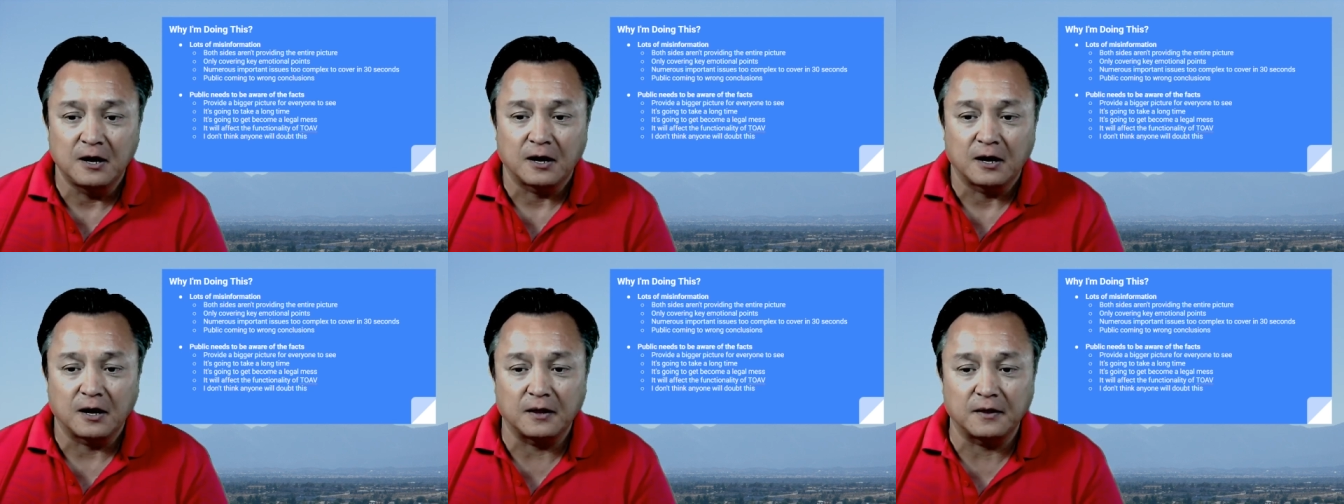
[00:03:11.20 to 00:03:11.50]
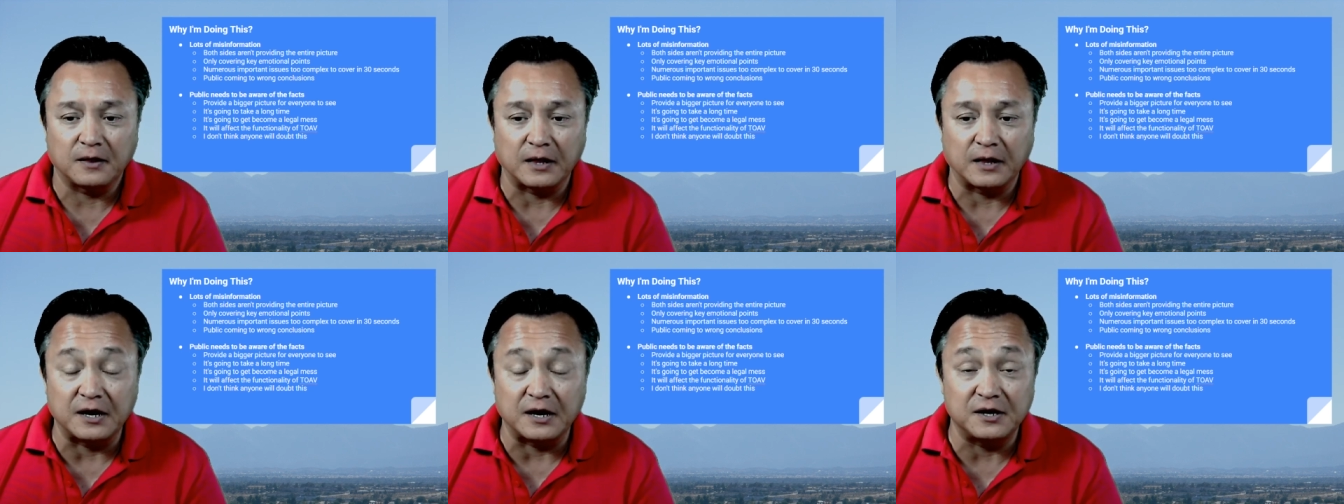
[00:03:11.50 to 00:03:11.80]

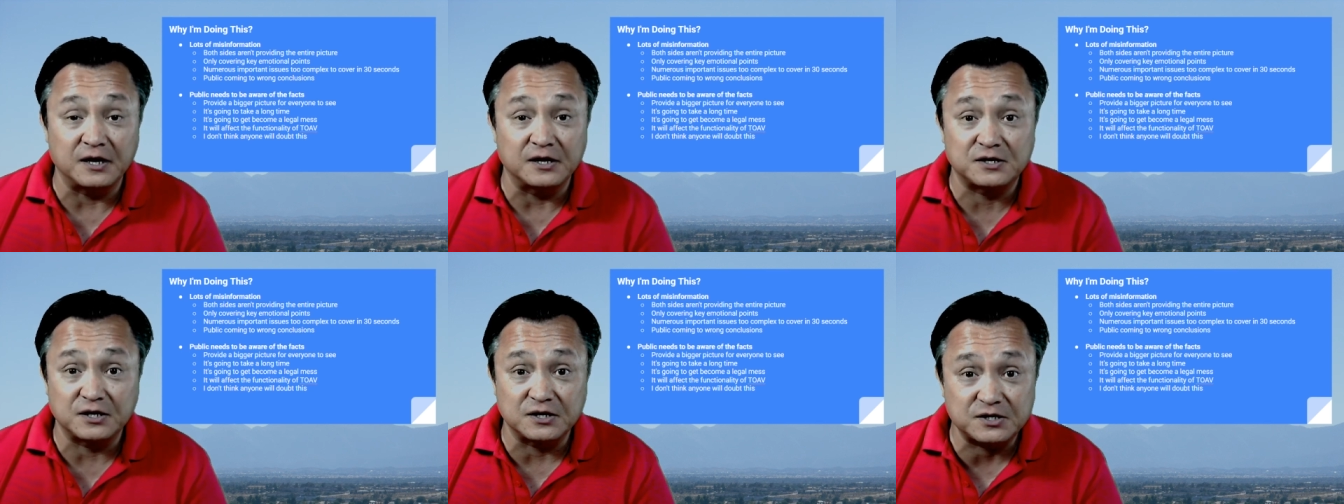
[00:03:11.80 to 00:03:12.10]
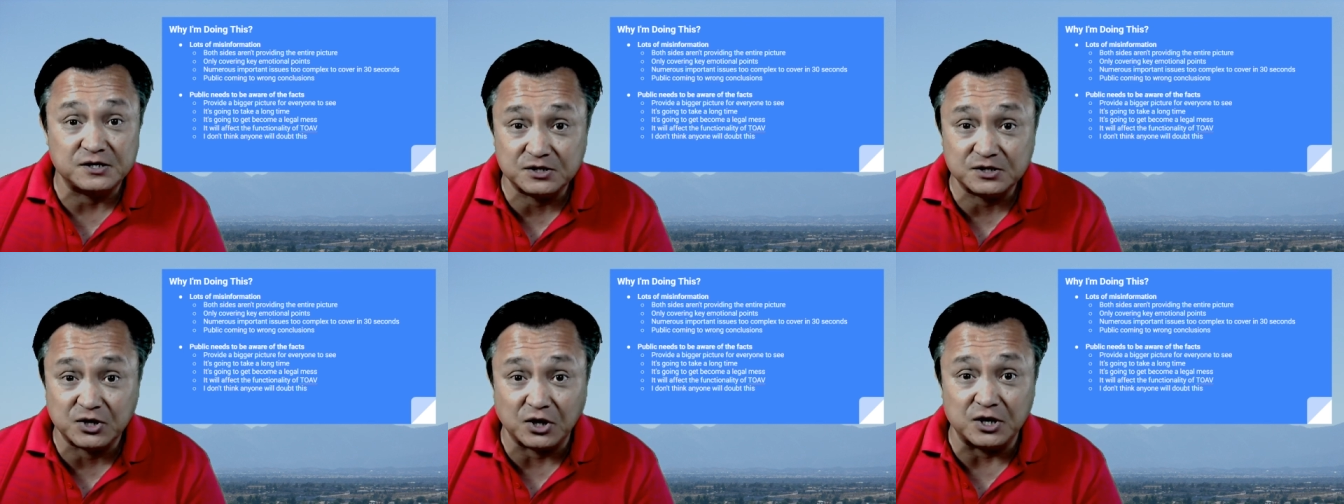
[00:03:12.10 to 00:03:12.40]
that if this
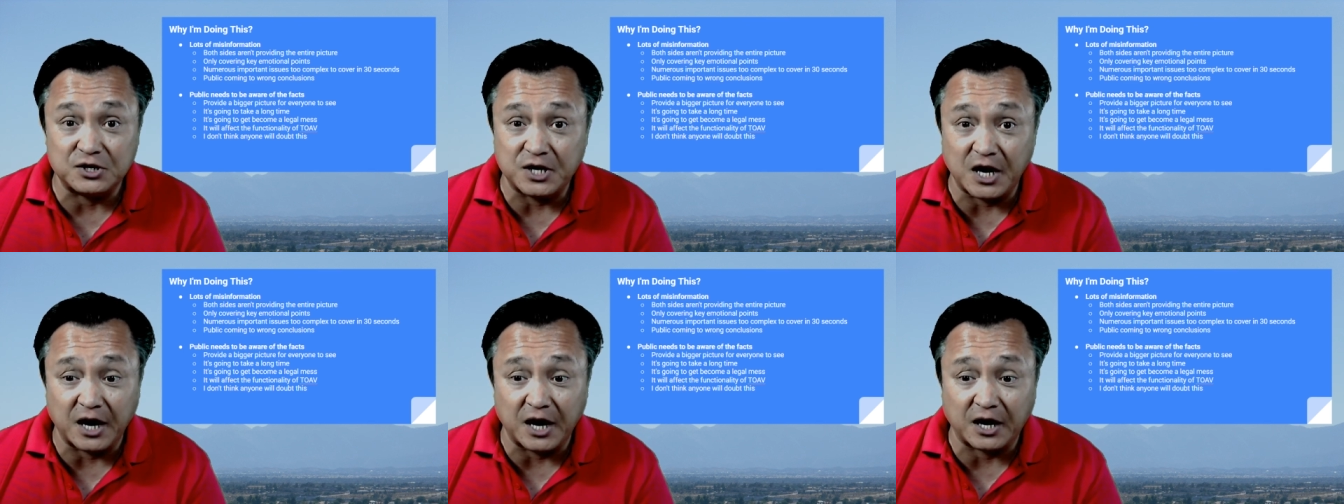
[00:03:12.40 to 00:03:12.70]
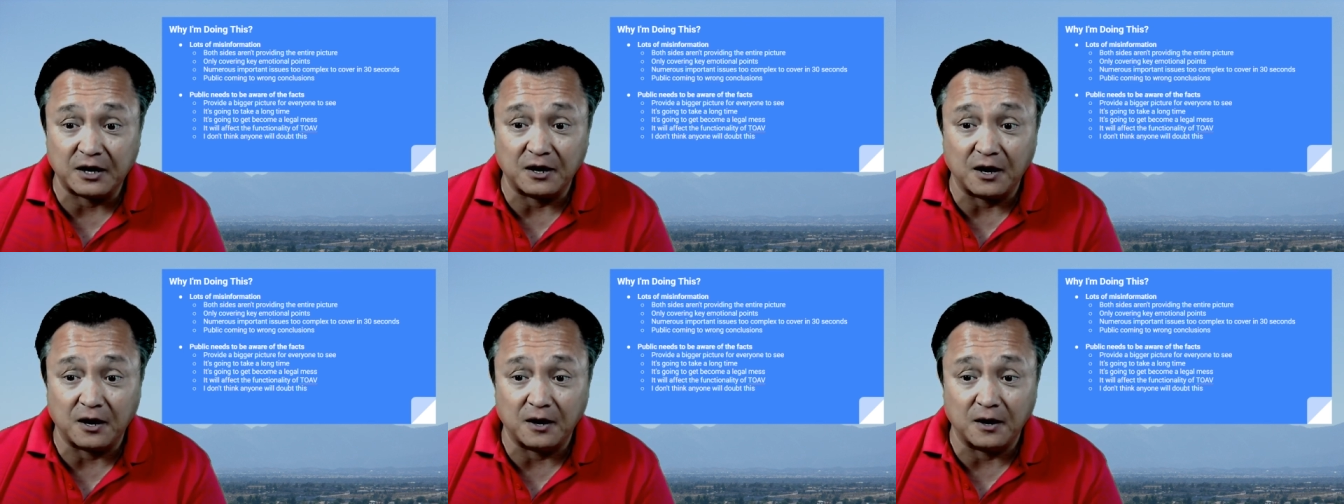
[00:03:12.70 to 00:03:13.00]
is going to
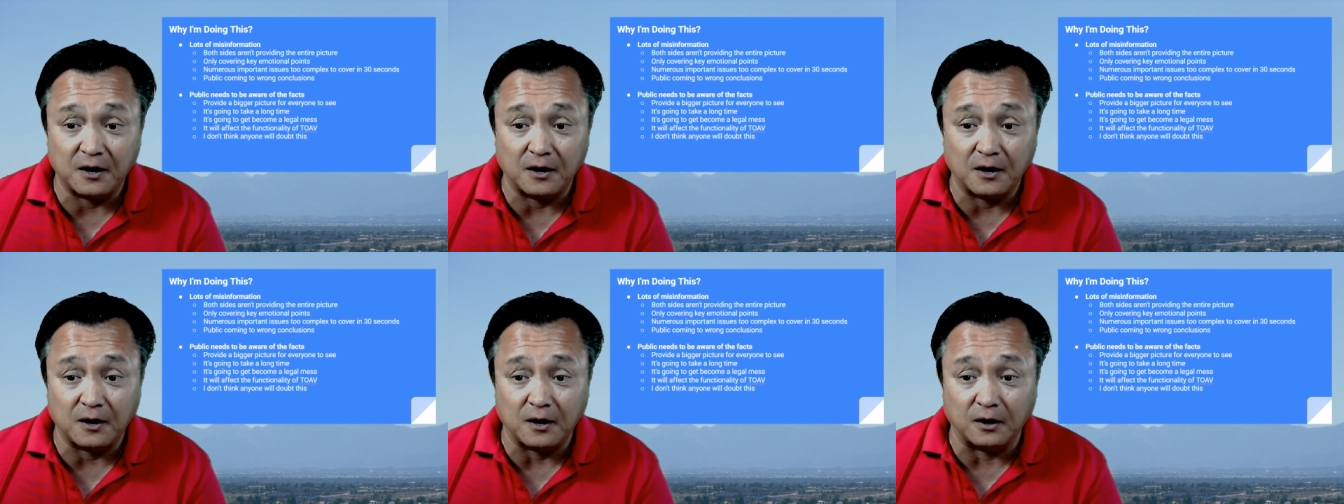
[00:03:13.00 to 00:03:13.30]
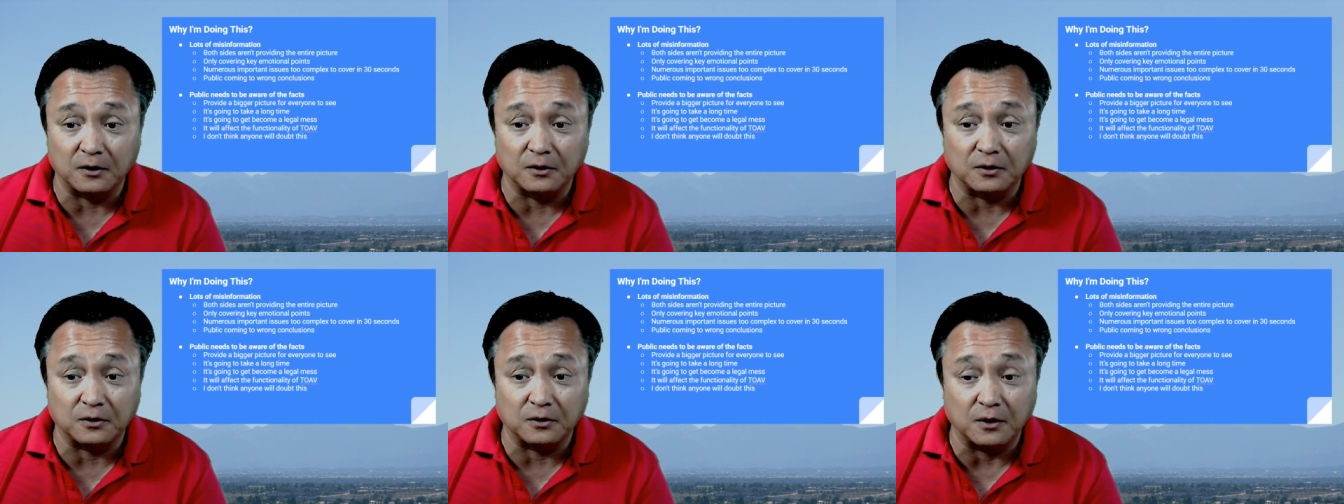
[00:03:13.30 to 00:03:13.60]
take
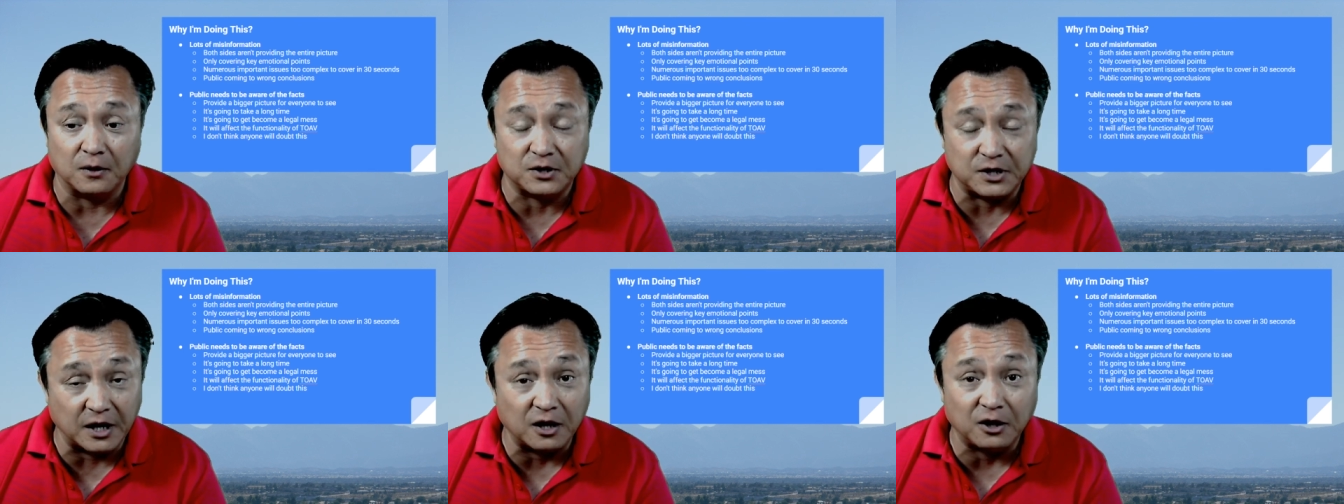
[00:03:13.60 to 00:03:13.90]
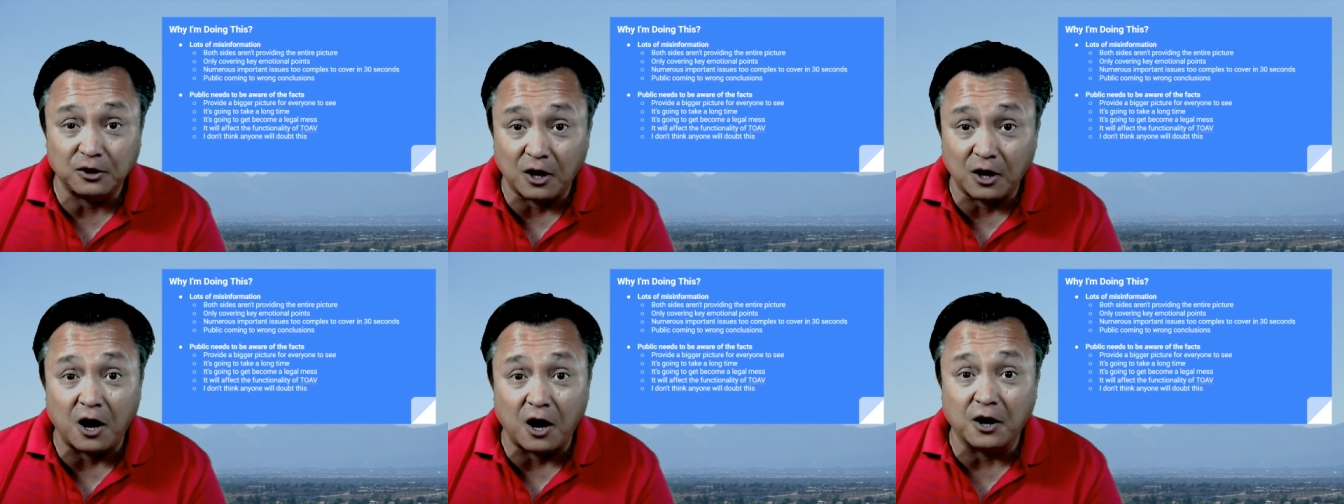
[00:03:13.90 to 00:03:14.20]
a take a
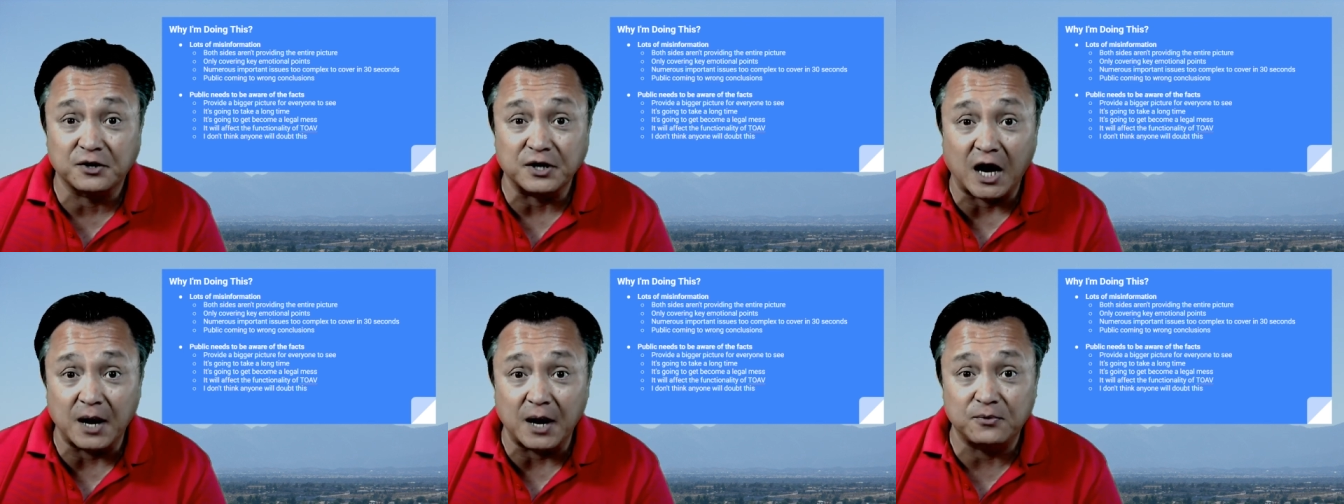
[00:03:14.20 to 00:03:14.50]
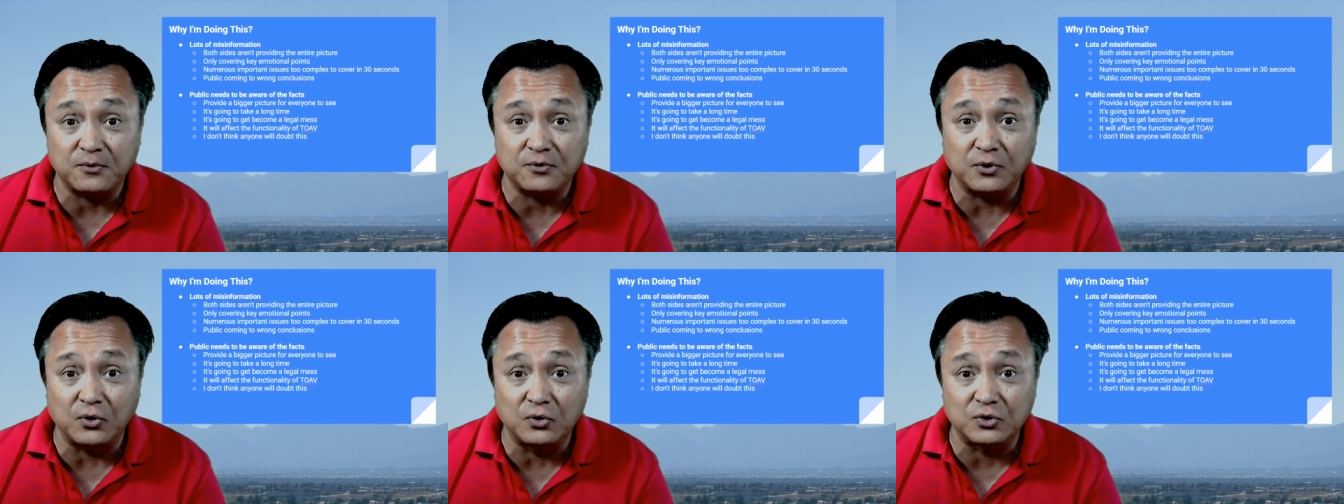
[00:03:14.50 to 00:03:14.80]
long time
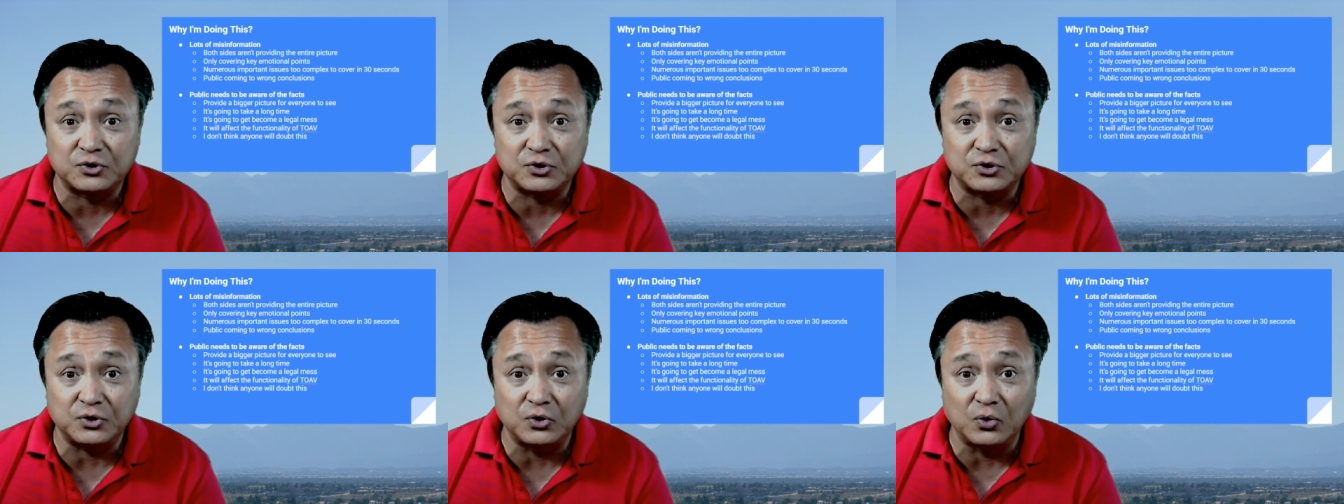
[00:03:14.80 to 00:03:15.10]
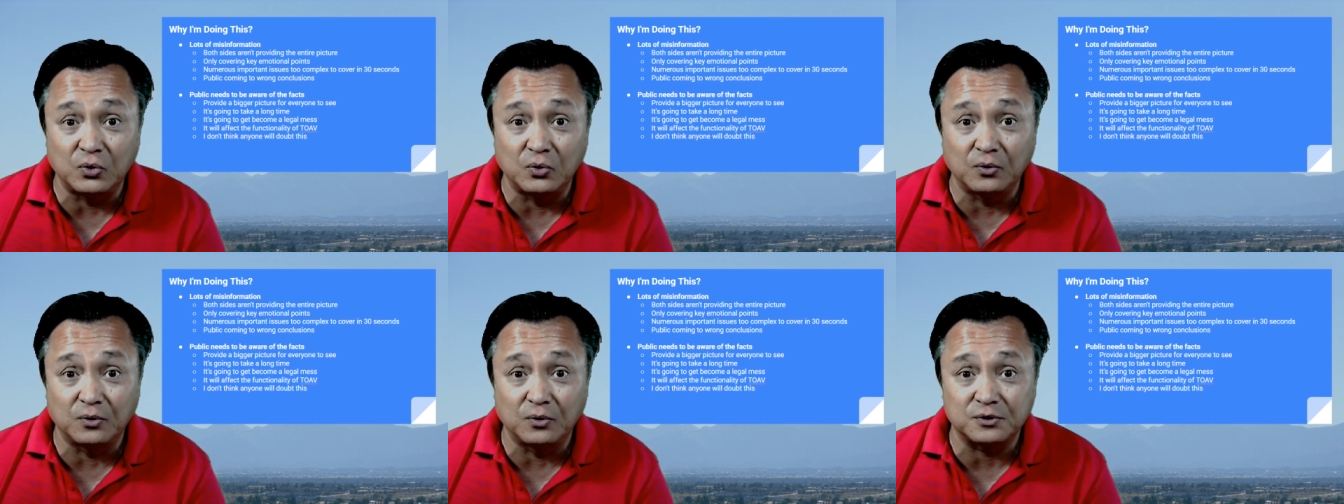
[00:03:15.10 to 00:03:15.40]
to
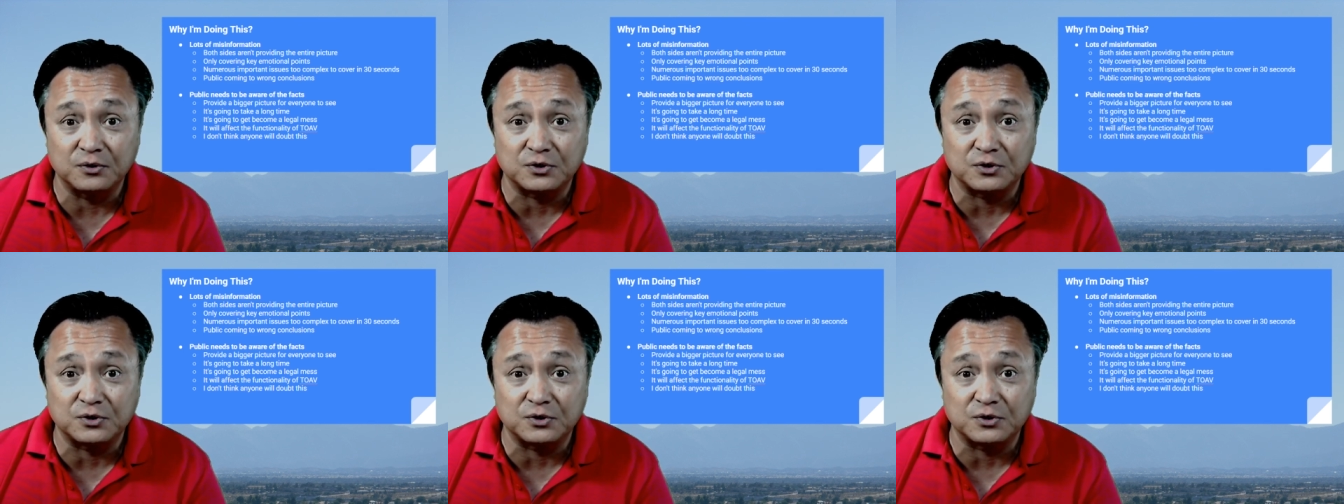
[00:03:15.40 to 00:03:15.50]
to.